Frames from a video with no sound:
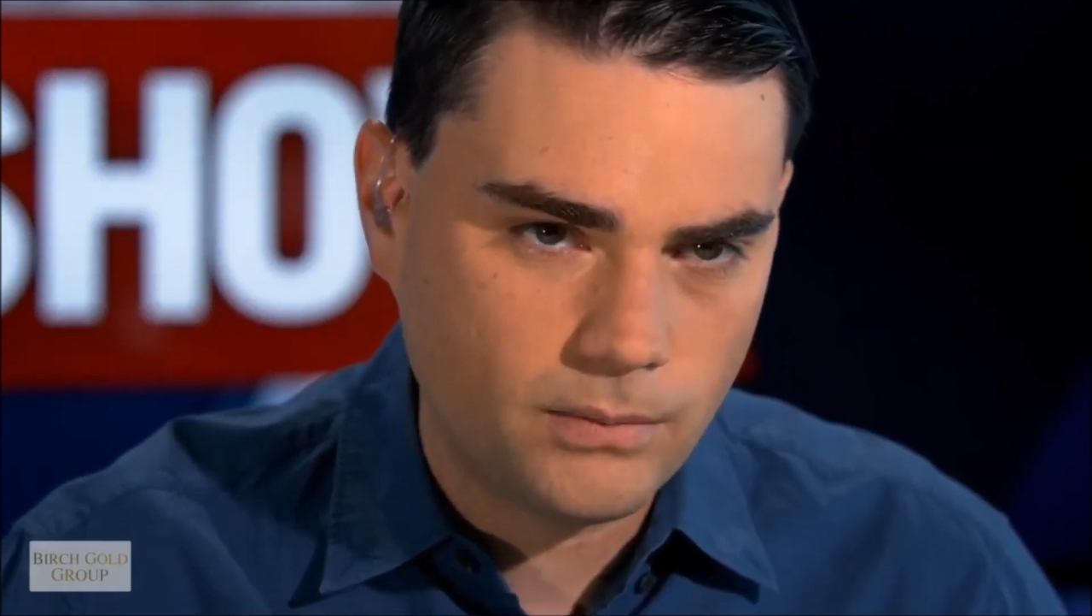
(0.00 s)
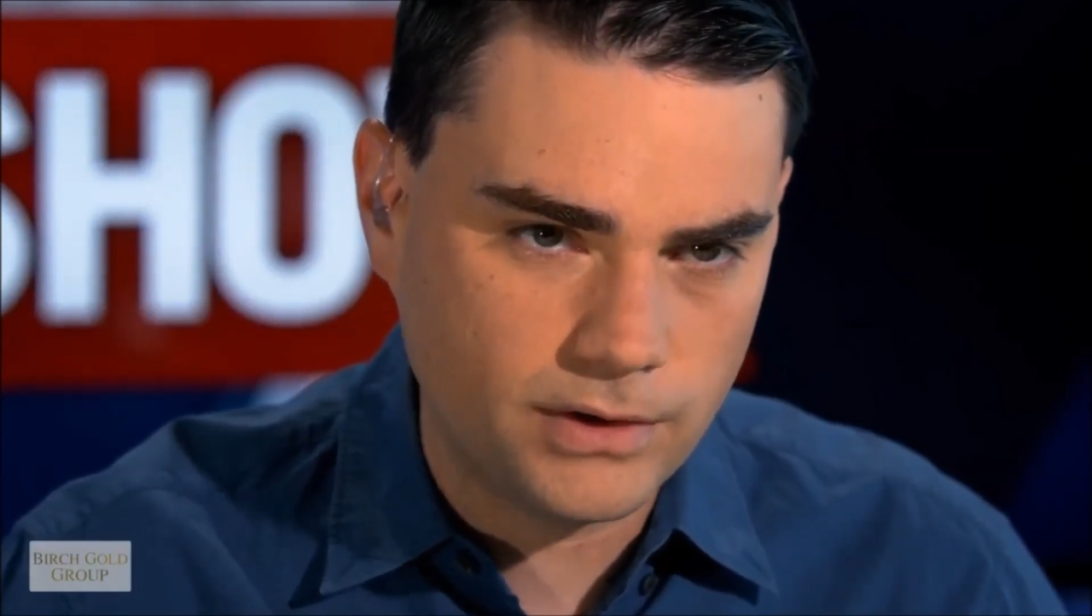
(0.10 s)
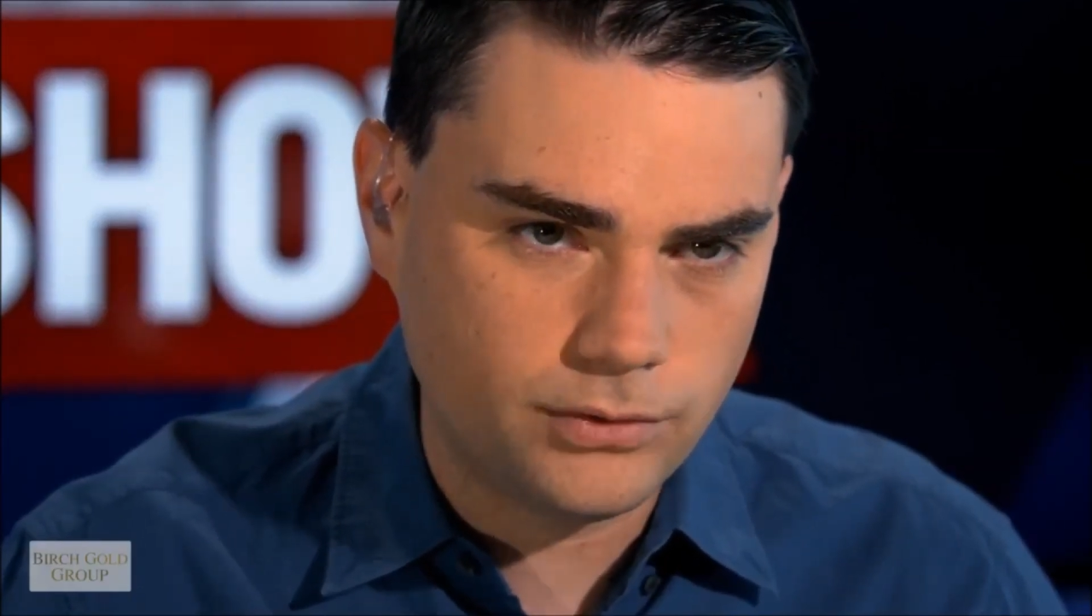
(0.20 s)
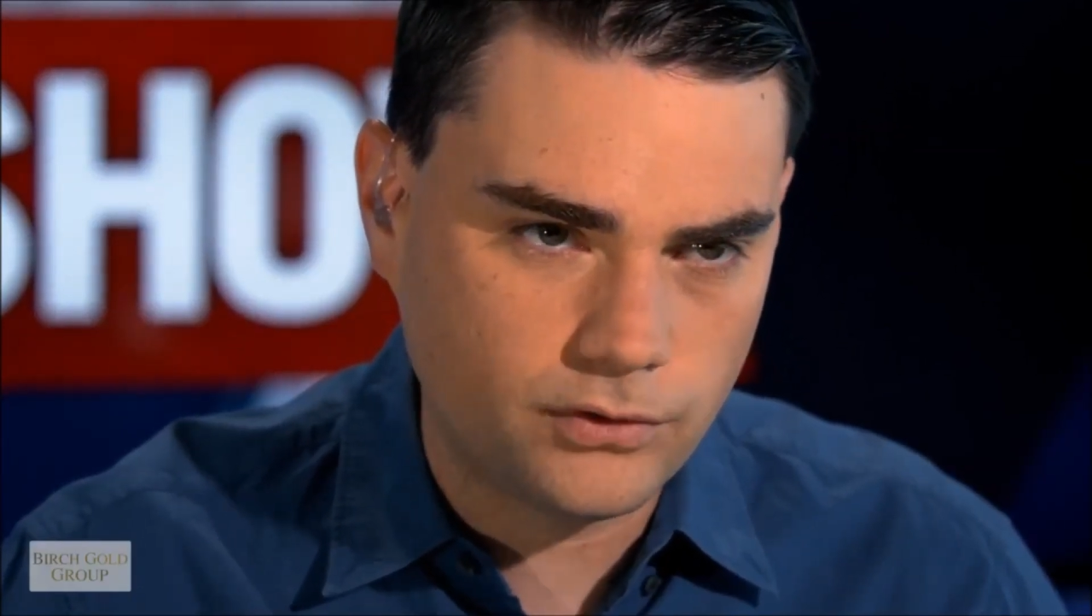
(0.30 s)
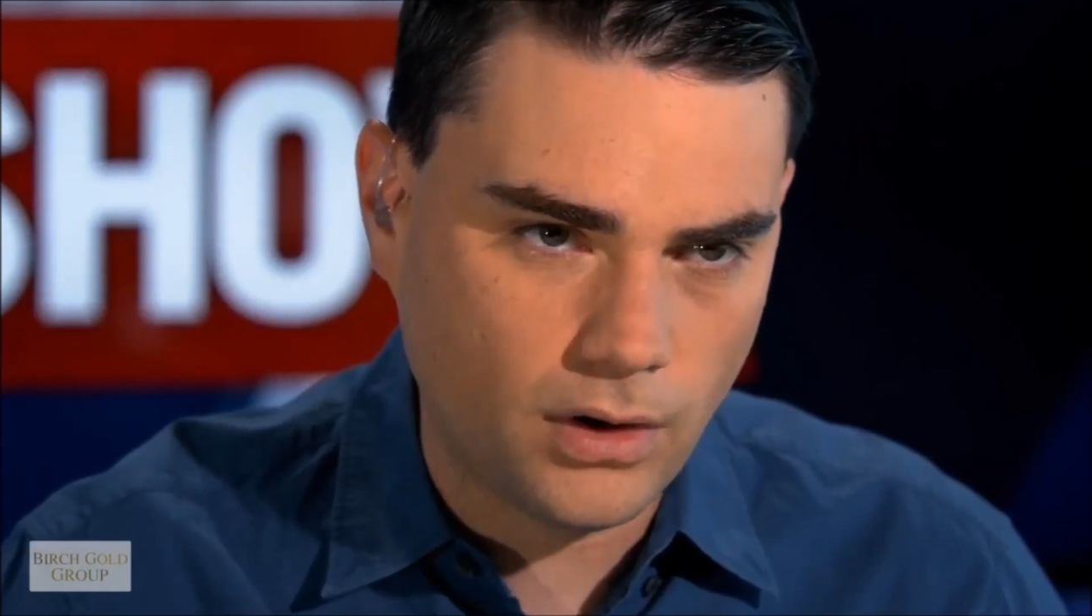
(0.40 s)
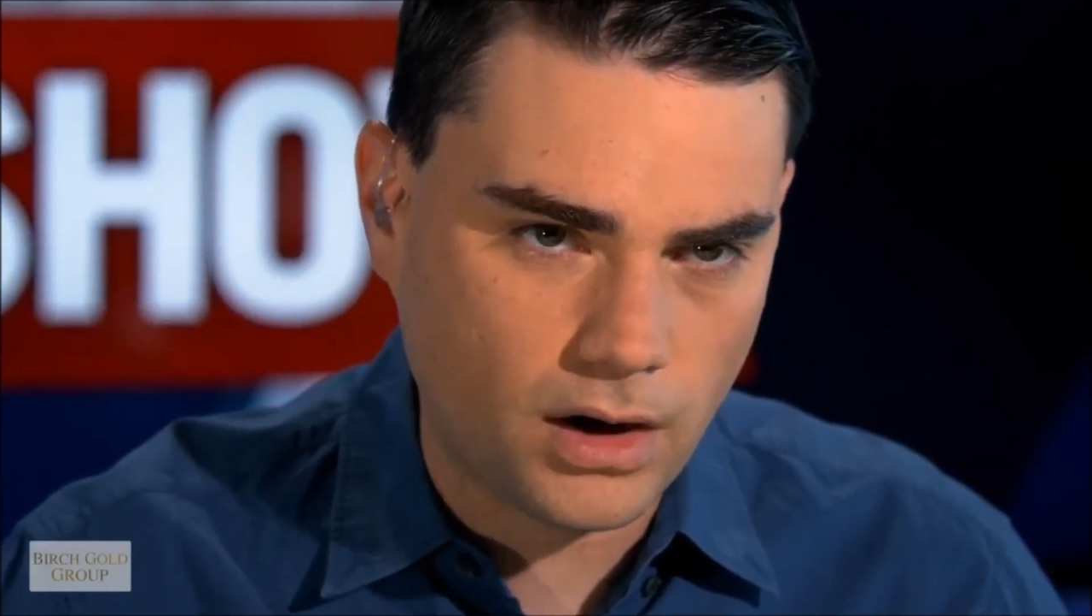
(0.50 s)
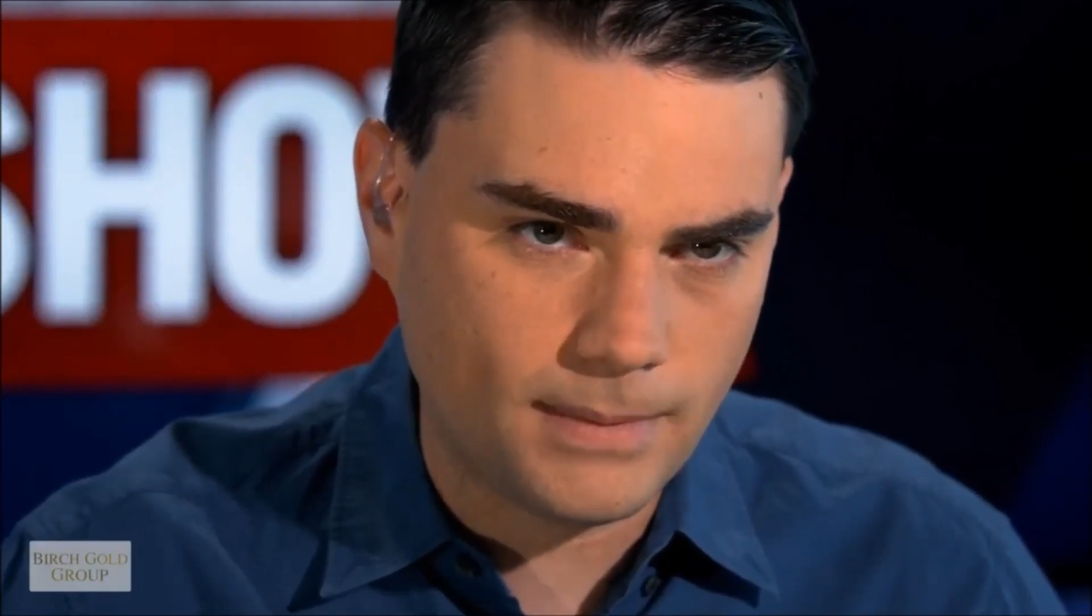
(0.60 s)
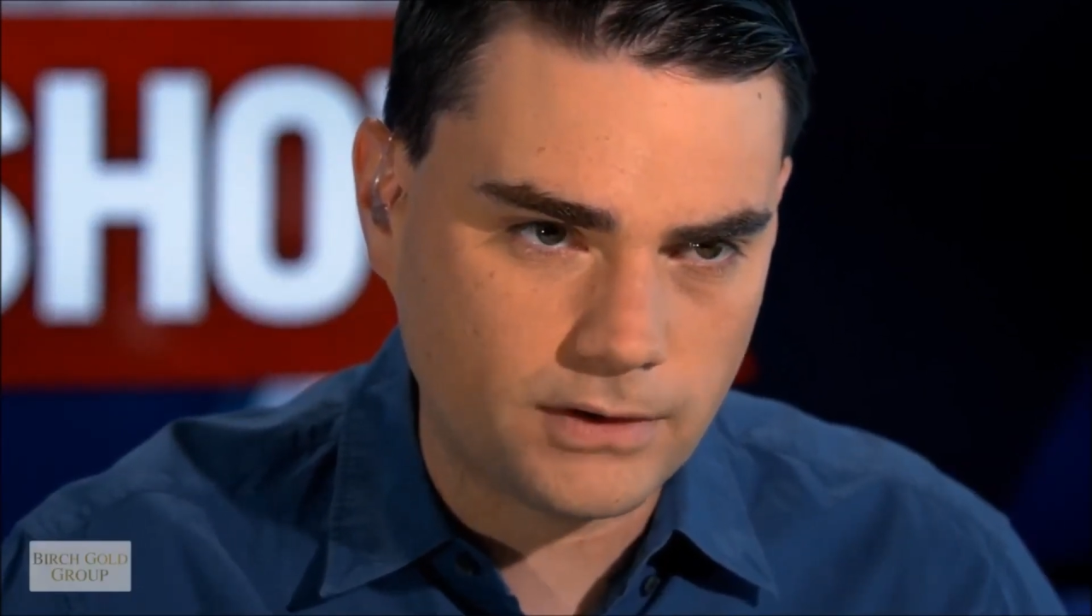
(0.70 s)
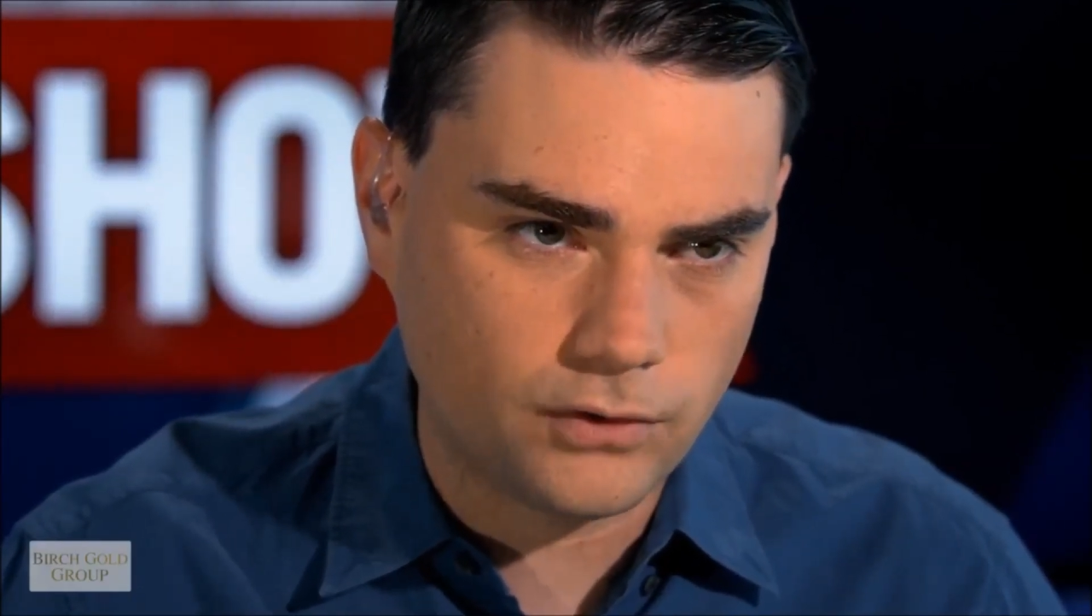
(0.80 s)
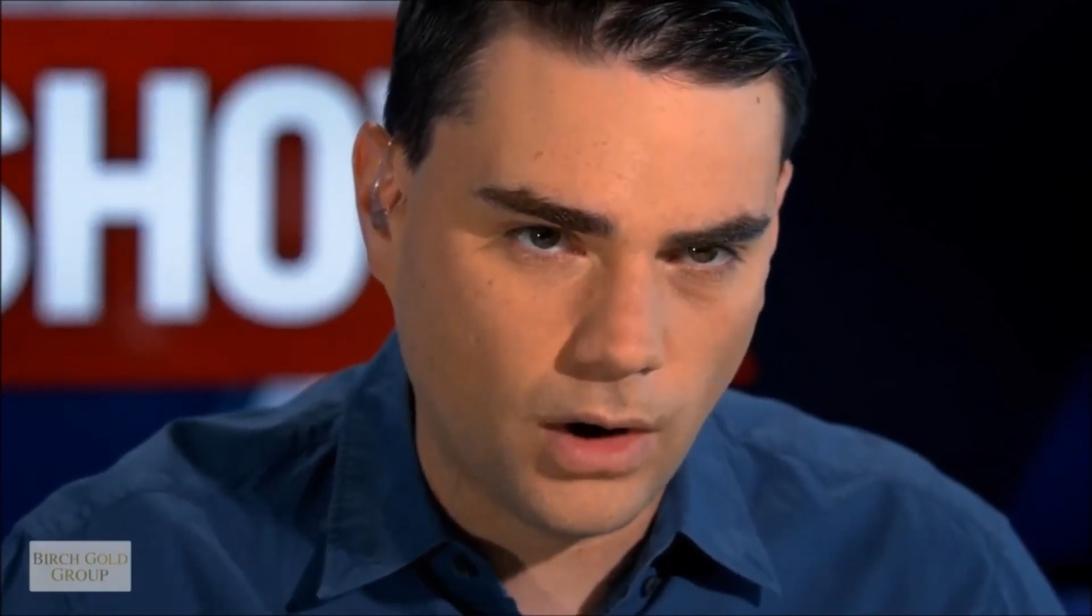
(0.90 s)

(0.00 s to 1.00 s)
when she was talking about